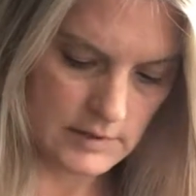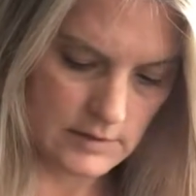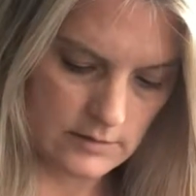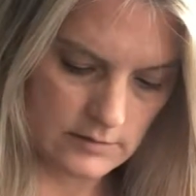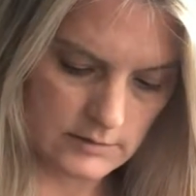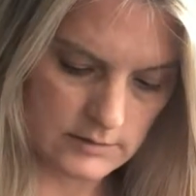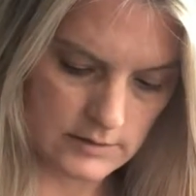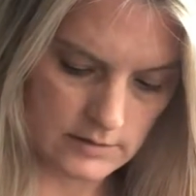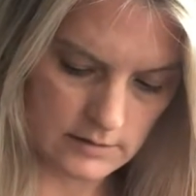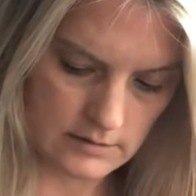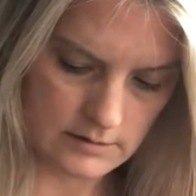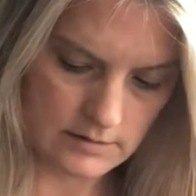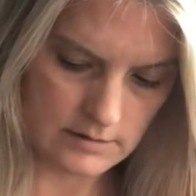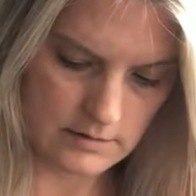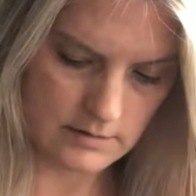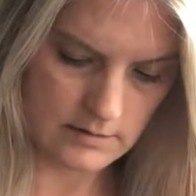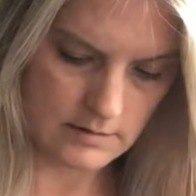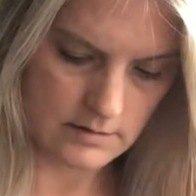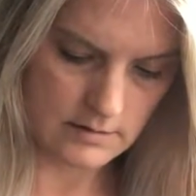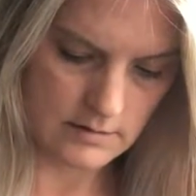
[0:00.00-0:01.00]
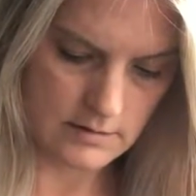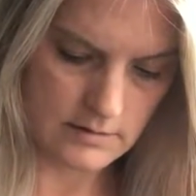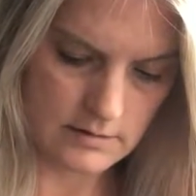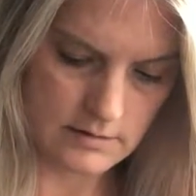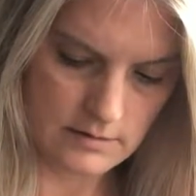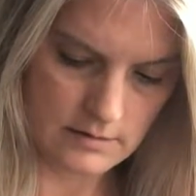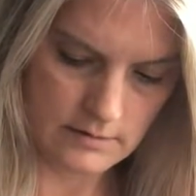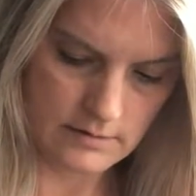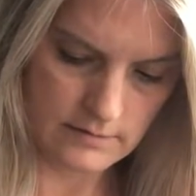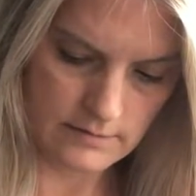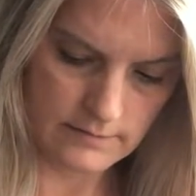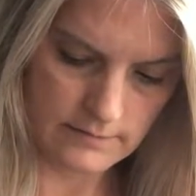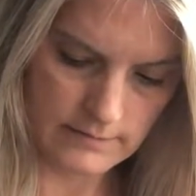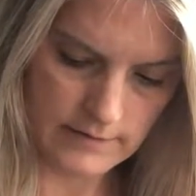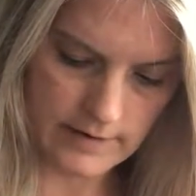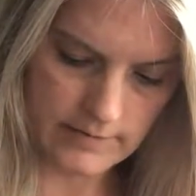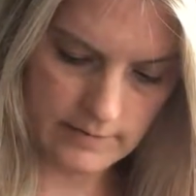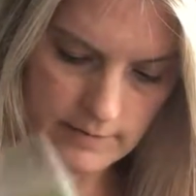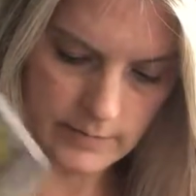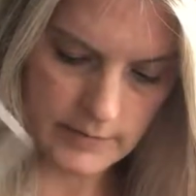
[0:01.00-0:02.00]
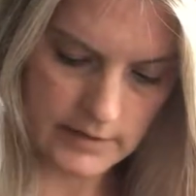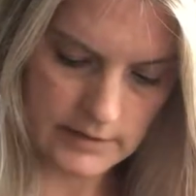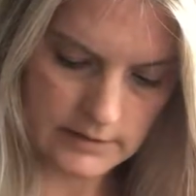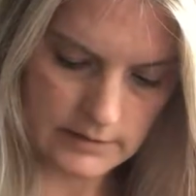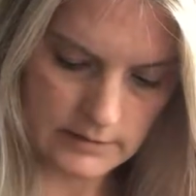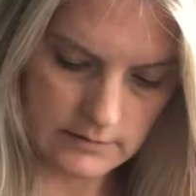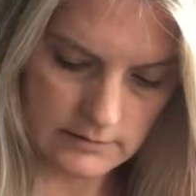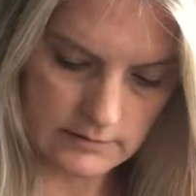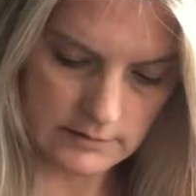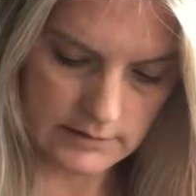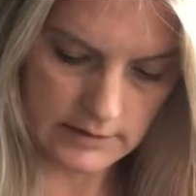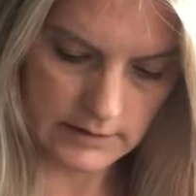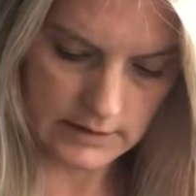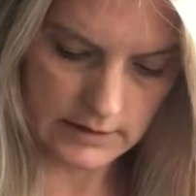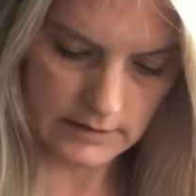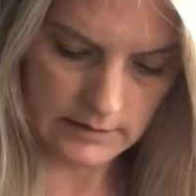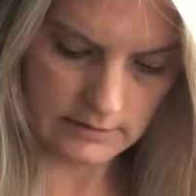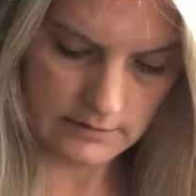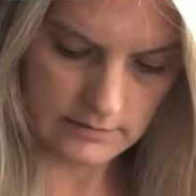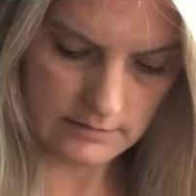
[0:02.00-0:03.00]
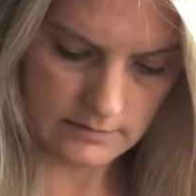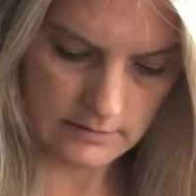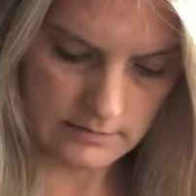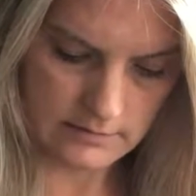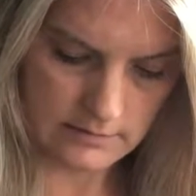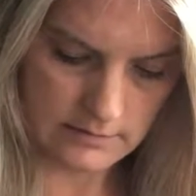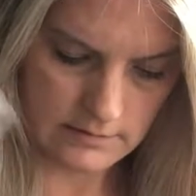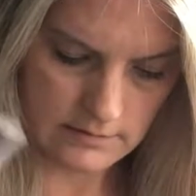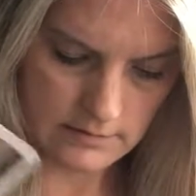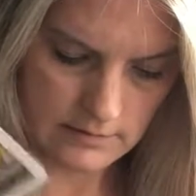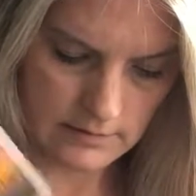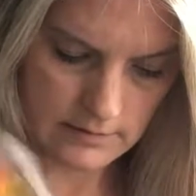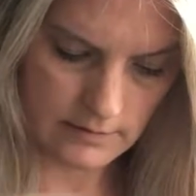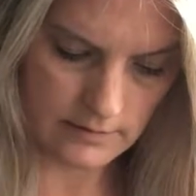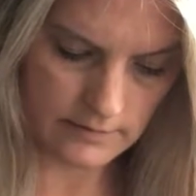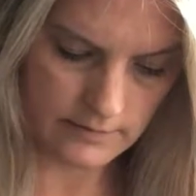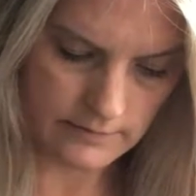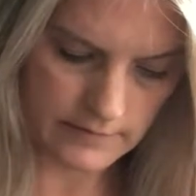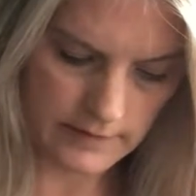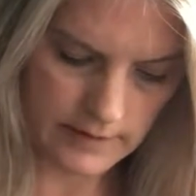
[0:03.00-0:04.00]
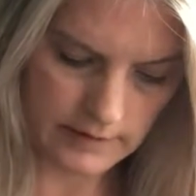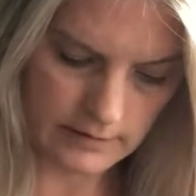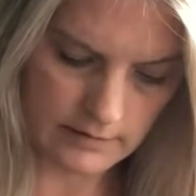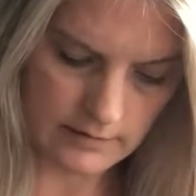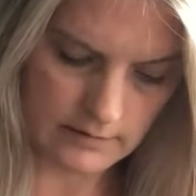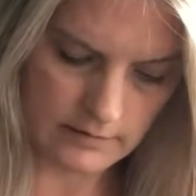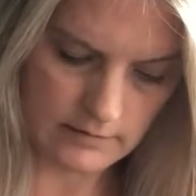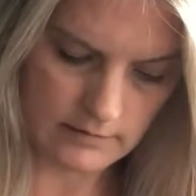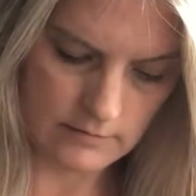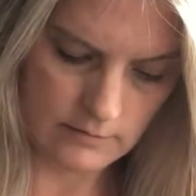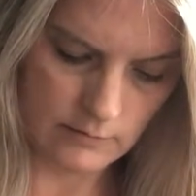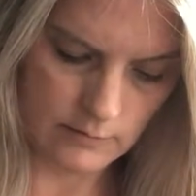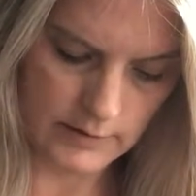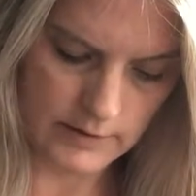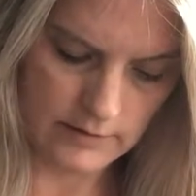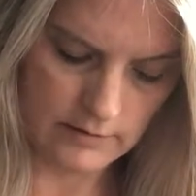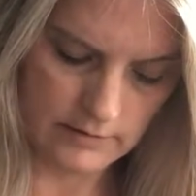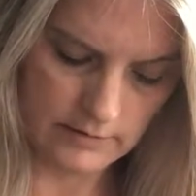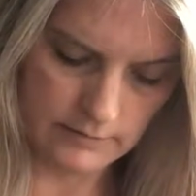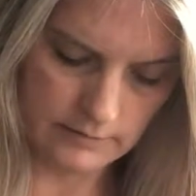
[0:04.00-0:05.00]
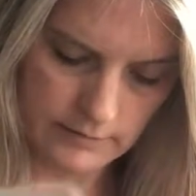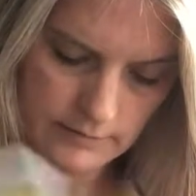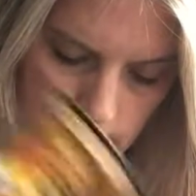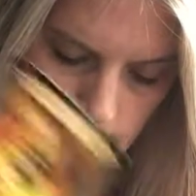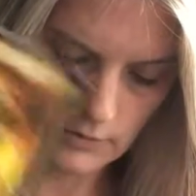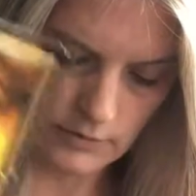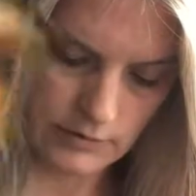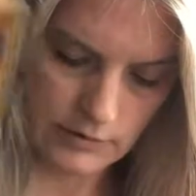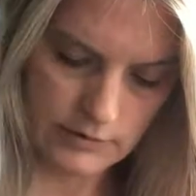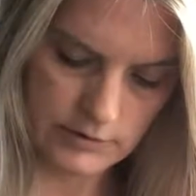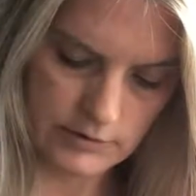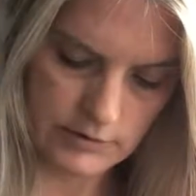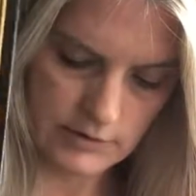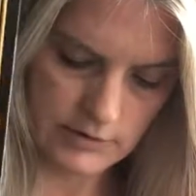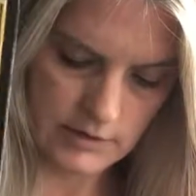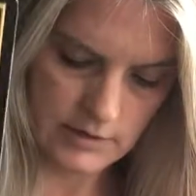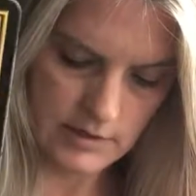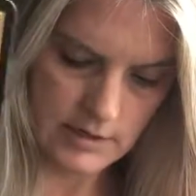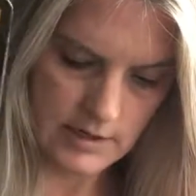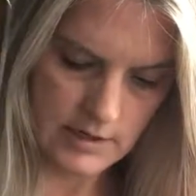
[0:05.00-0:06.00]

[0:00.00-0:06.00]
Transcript: There's the Five of Pentacles again, clarifying the wheel in reverse.